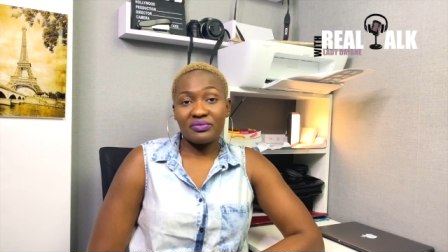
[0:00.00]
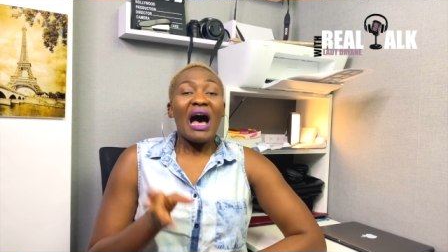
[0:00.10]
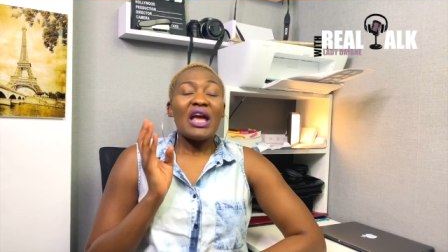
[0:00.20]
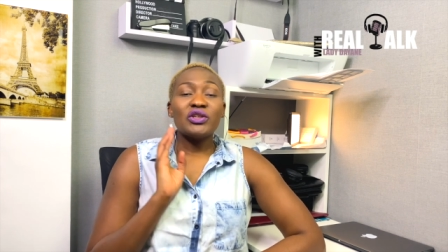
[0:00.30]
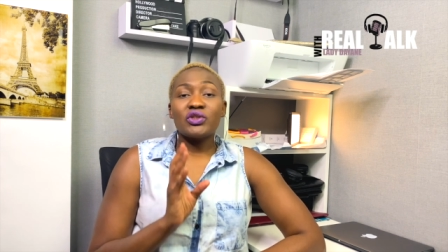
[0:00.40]

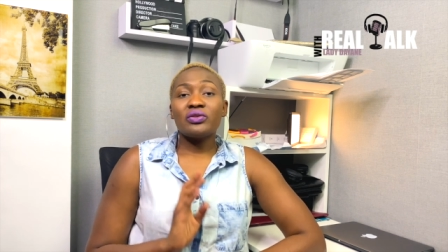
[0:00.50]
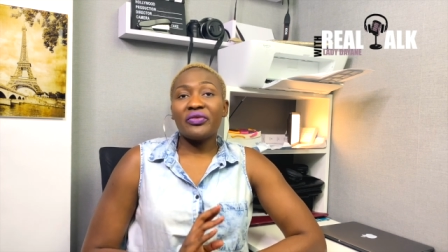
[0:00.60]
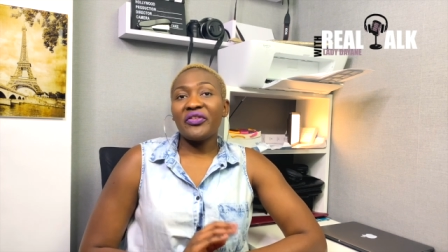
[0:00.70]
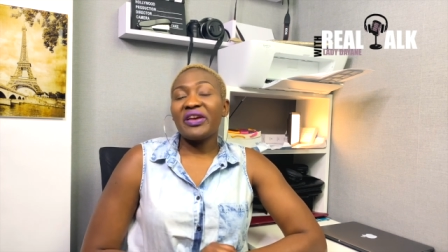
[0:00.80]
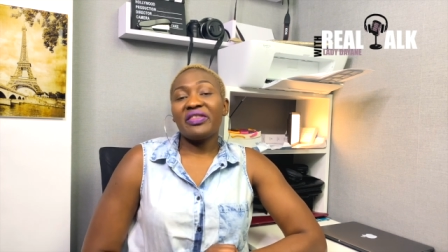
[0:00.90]
I used to
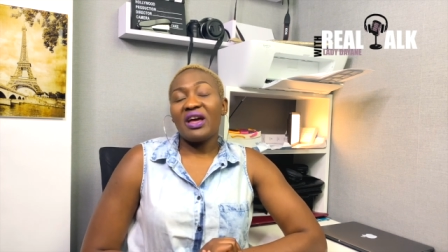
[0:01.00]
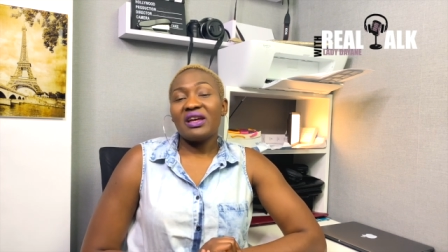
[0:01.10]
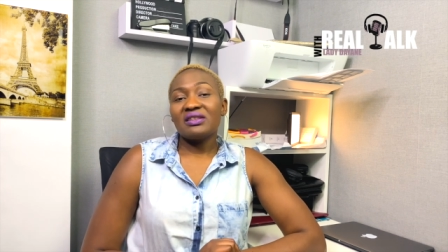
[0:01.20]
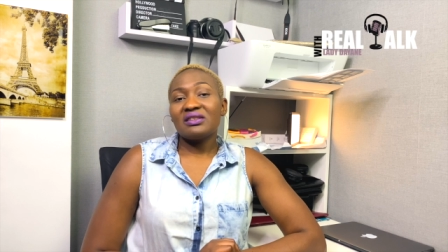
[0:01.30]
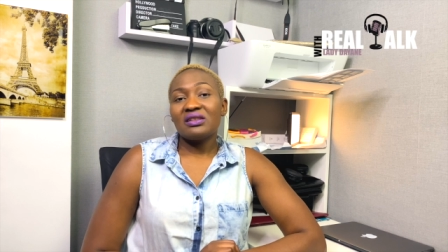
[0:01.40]
think
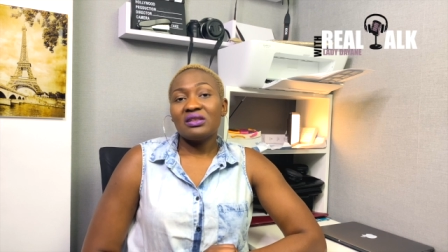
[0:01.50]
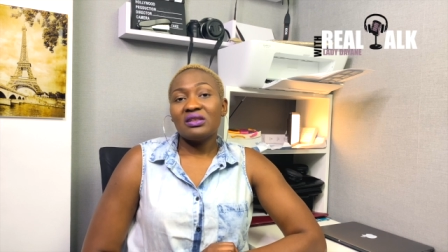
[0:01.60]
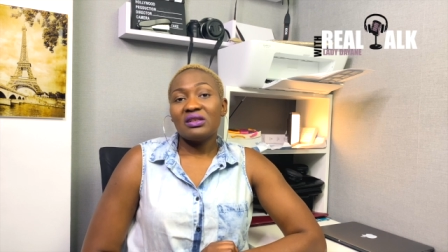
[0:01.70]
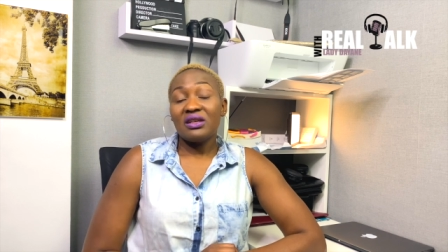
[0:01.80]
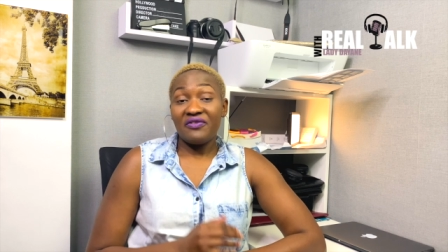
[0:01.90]
that
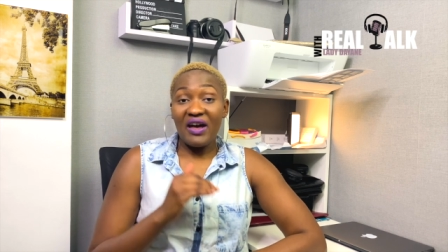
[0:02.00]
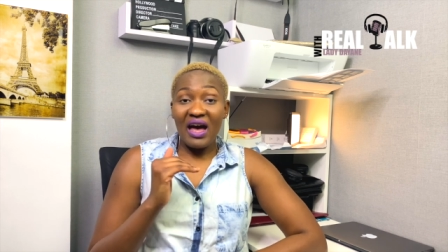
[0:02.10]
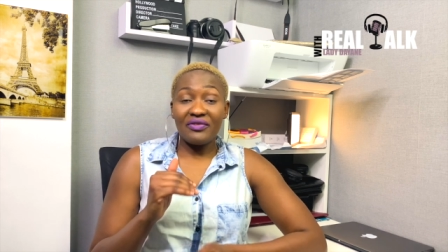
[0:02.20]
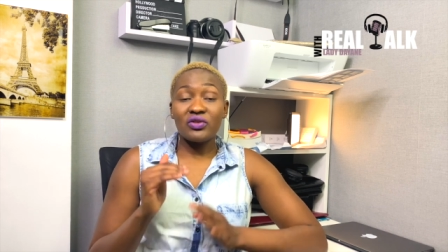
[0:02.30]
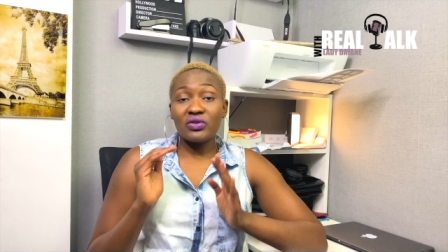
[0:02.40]
if I
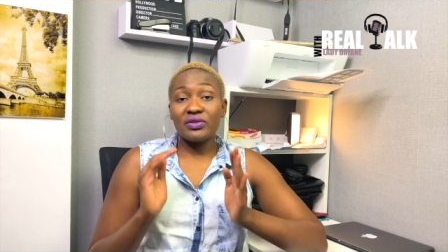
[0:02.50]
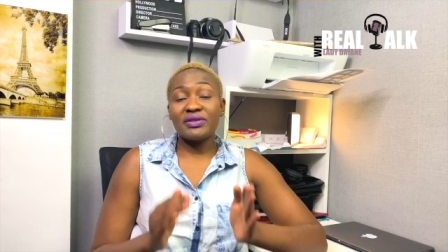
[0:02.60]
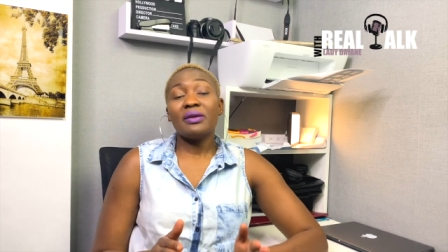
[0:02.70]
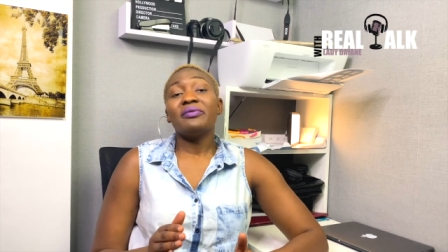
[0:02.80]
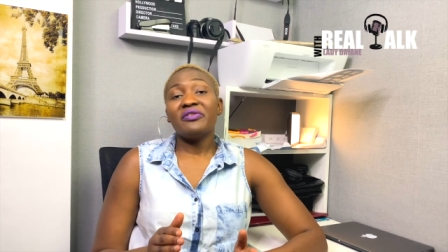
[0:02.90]
have to do
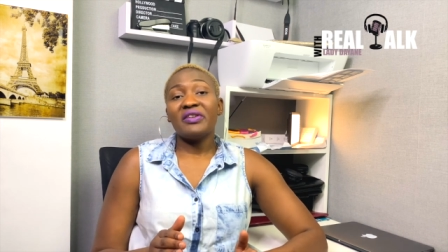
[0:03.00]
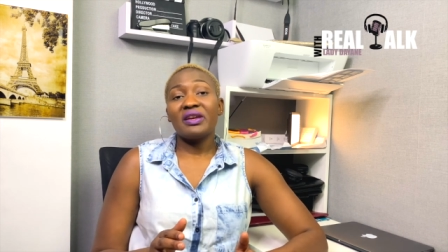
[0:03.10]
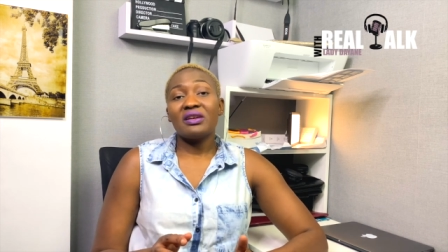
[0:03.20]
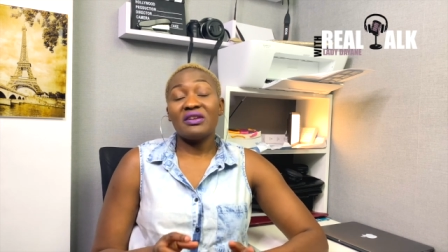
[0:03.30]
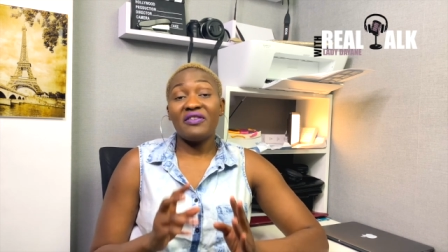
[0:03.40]

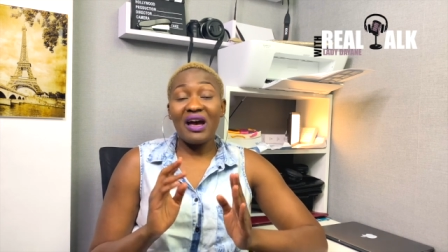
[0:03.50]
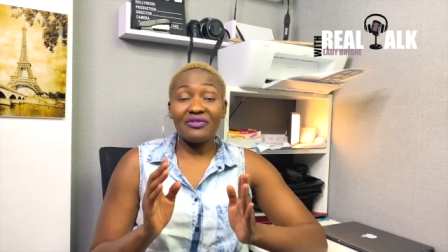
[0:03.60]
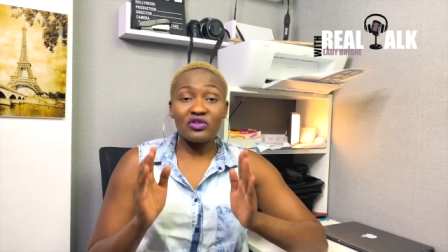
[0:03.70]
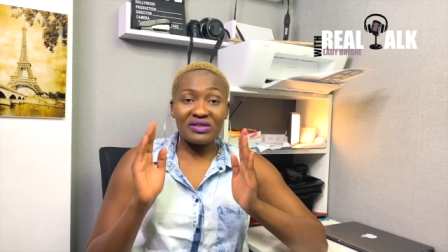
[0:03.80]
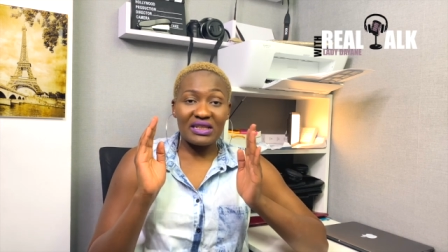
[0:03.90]
something, if I have
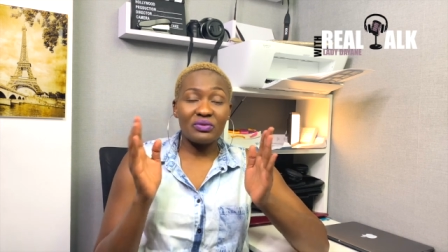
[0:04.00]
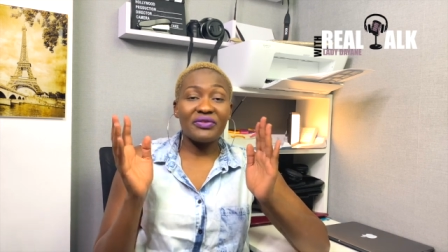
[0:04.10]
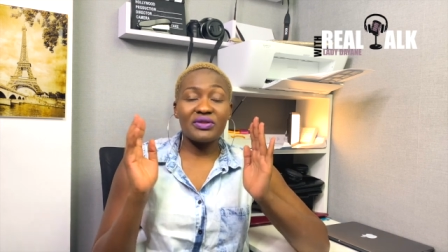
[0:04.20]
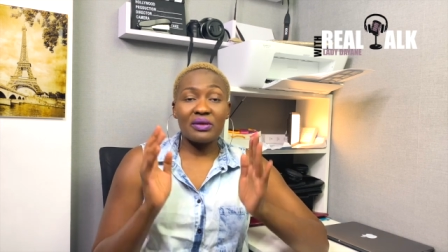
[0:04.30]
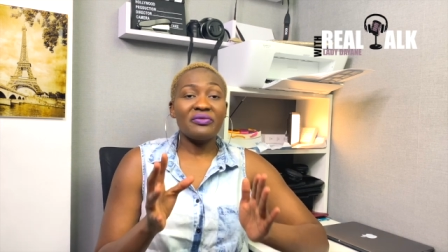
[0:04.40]
to deal with
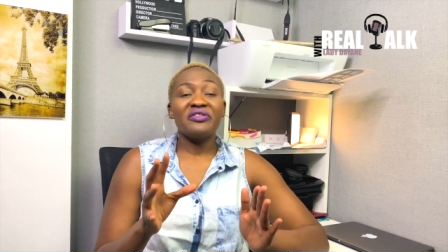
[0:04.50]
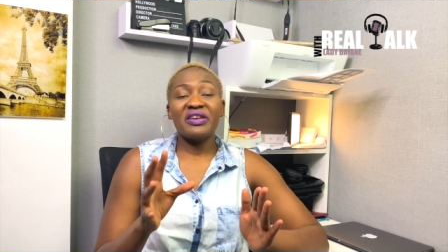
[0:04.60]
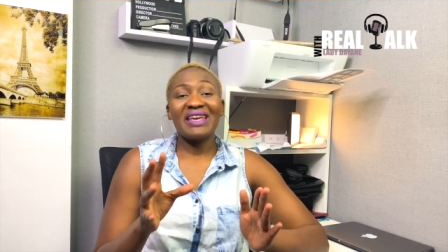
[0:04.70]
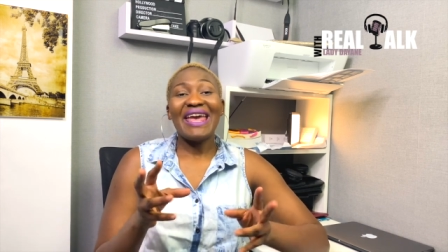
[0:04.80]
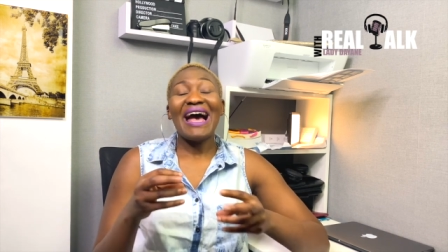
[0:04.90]
something,
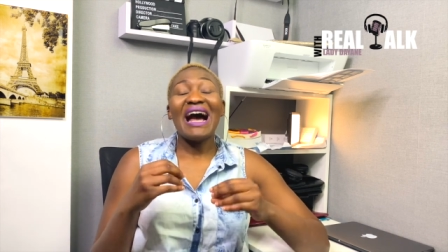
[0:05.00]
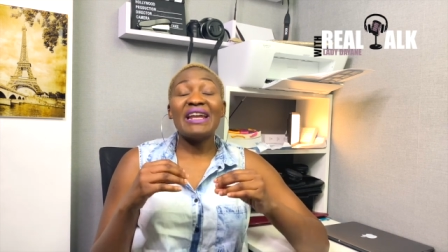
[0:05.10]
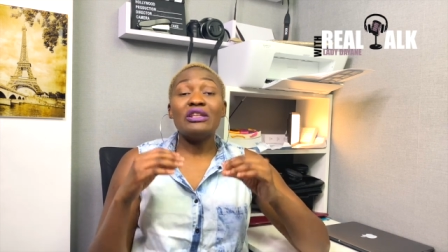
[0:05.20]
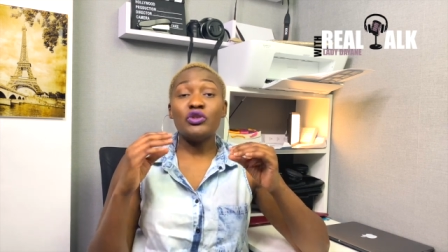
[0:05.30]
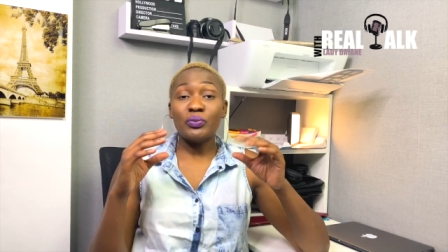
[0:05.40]
I
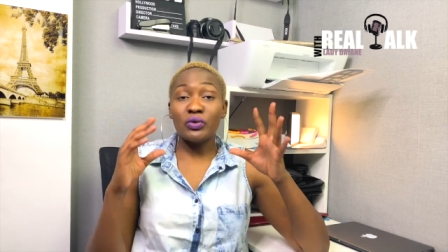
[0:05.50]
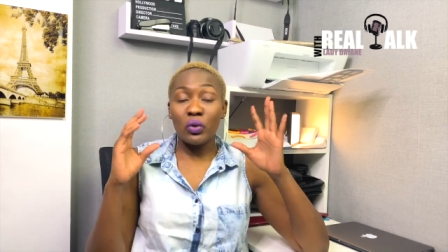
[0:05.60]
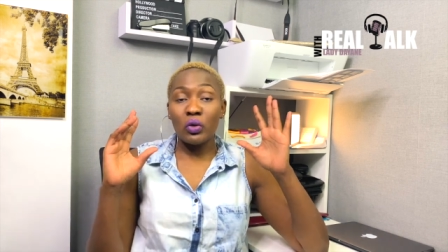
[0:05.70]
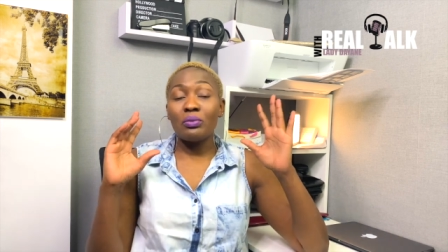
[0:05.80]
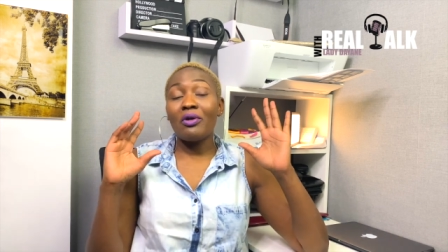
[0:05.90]
need to put
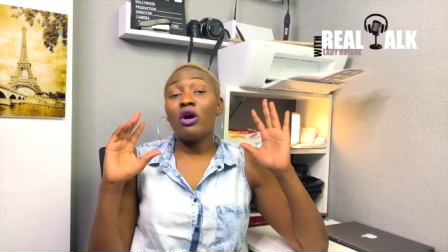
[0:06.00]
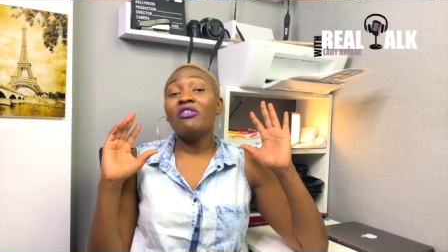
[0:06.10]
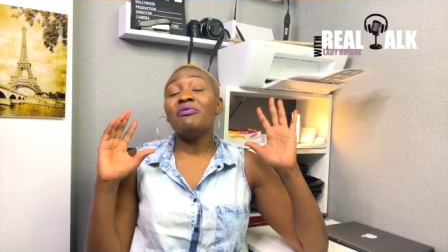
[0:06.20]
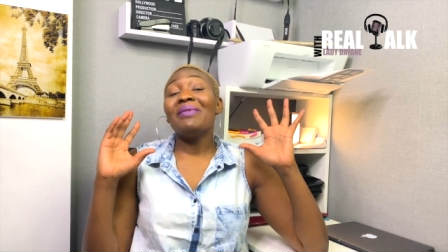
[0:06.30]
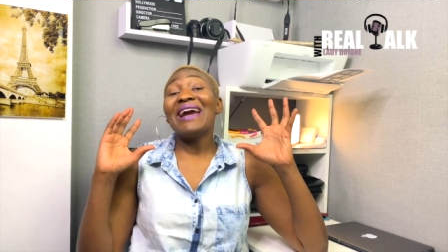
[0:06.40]
all
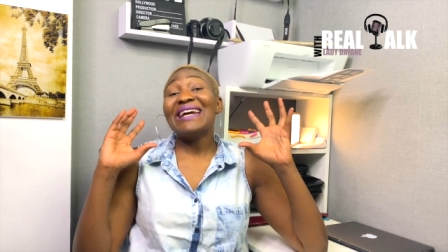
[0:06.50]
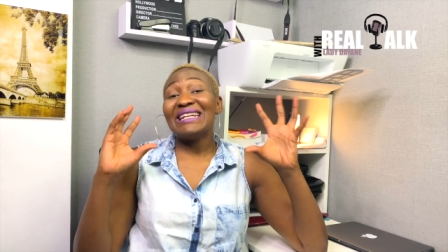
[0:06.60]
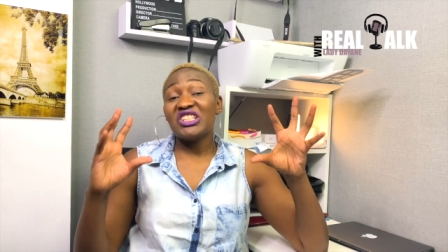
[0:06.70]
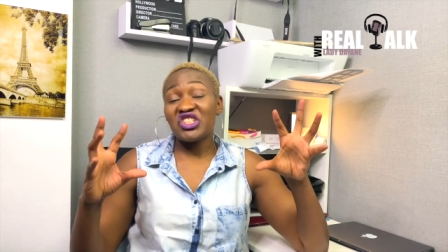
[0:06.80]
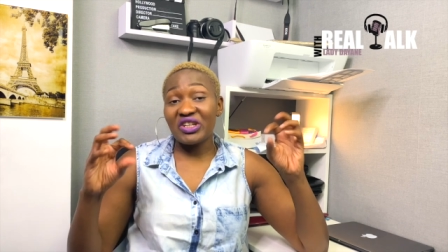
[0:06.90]
of my
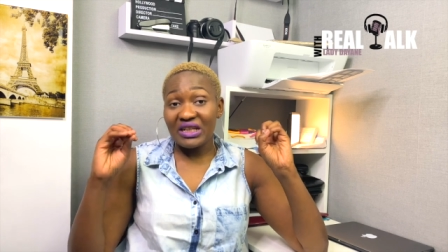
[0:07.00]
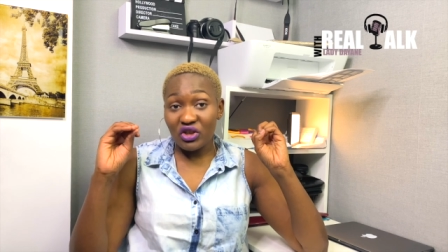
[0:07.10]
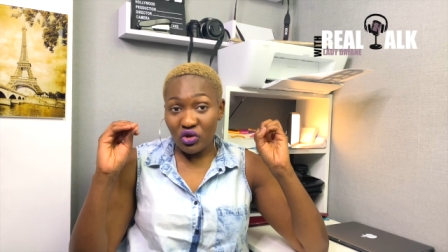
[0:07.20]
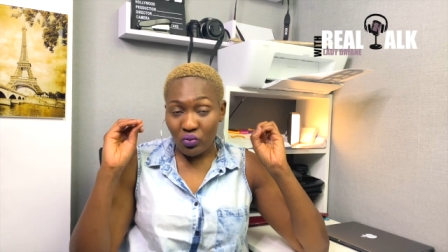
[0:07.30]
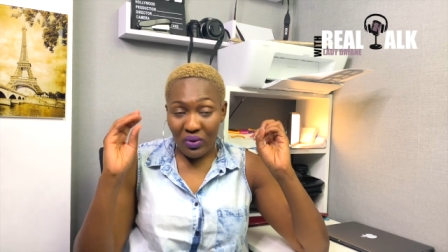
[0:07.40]
energy
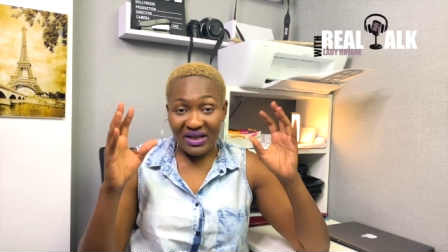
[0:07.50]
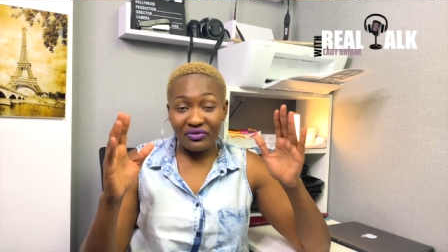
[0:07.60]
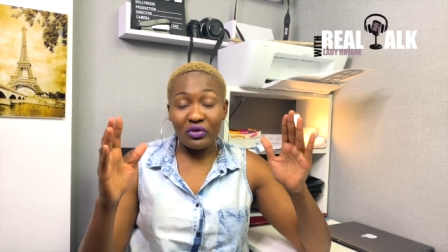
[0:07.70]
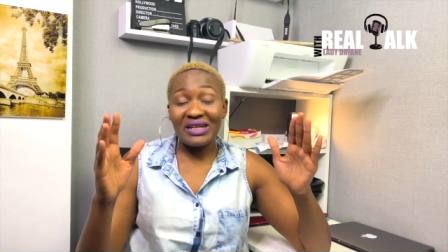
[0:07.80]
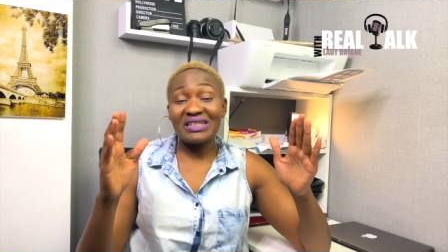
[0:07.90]
into whatever
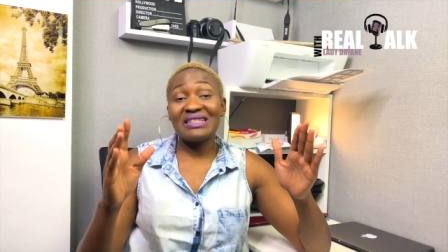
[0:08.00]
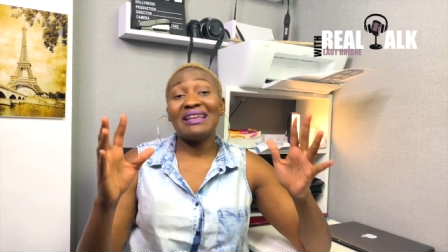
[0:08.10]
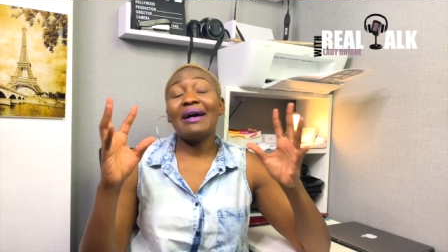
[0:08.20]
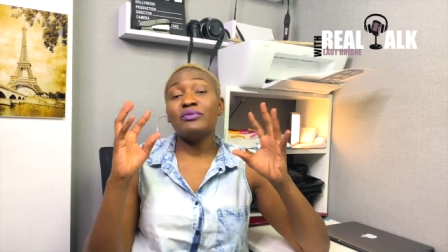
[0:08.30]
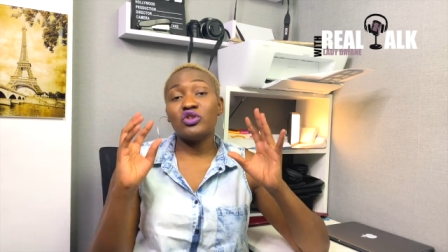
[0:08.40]
it is that
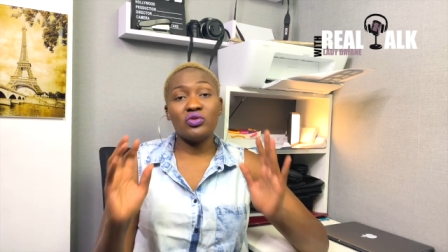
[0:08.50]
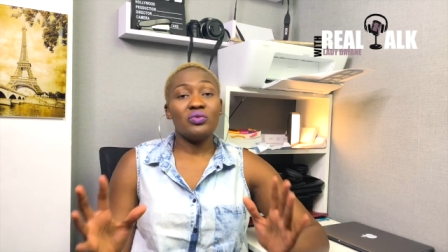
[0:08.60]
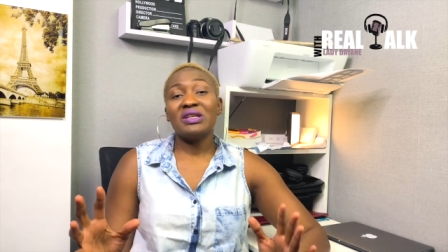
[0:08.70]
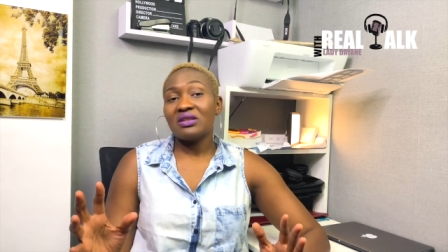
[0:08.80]
I'm doing.